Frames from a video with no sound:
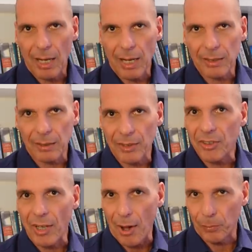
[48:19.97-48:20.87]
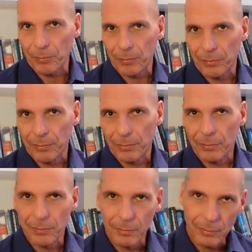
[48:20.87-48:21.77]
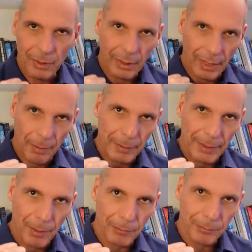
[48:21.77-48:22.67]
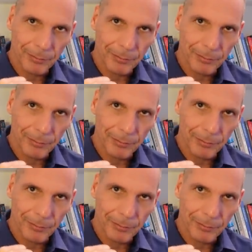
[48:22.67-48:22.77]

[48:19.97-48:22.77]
as it is now. Carpe diem.